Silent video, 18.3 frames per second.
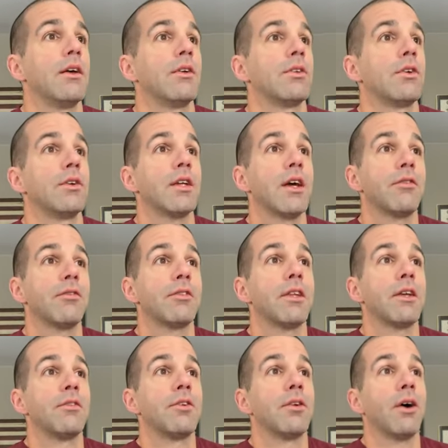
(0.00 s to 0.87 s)
So
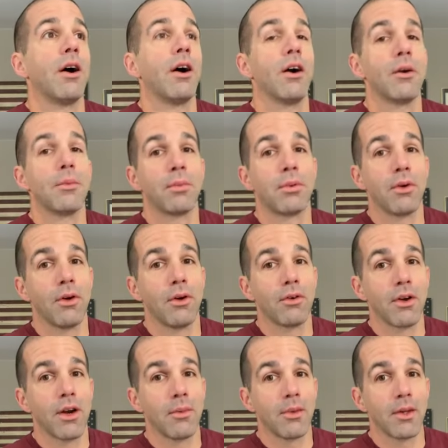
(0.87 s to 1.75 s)
definitely, if you are a
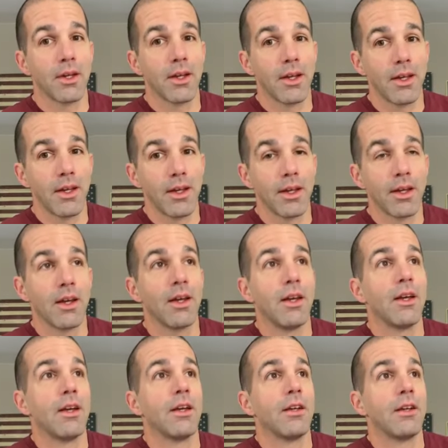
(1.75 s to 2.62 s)
programming geek,
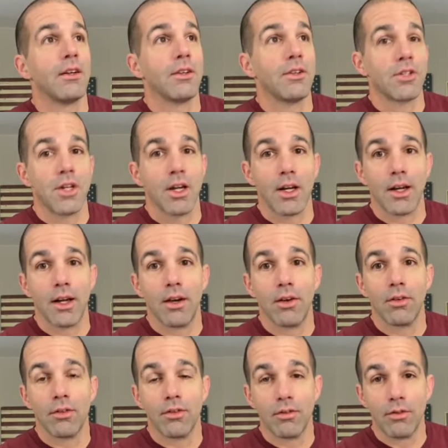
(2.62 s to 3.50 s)
check
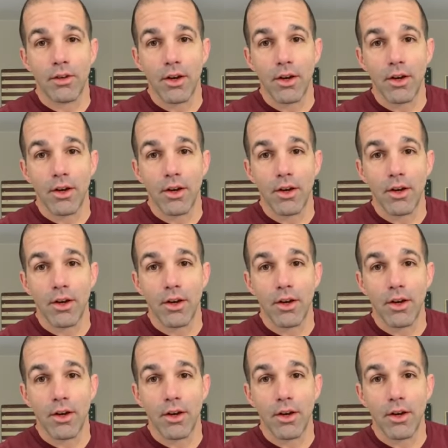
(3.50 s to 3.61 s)
out